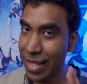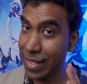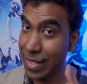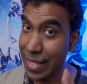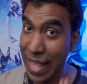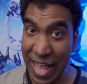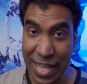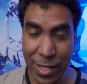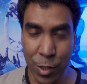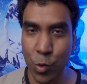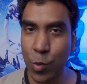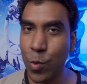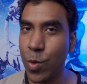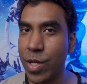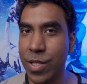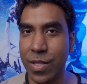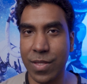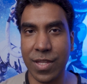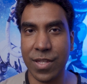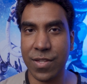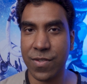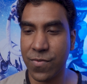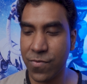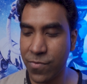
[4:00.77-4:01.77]
That's
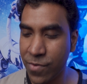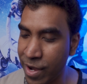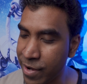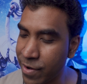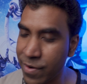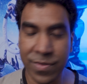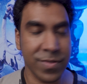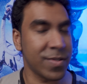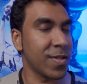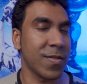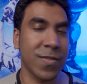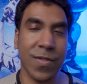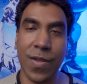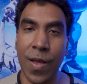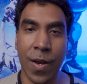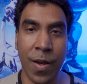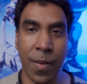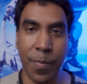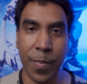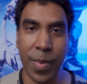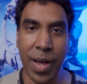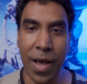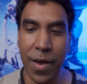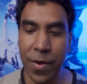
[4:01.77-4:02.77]
what this fragrance is all
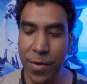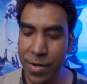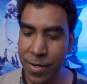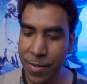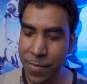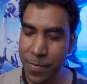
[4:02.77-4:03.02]
about.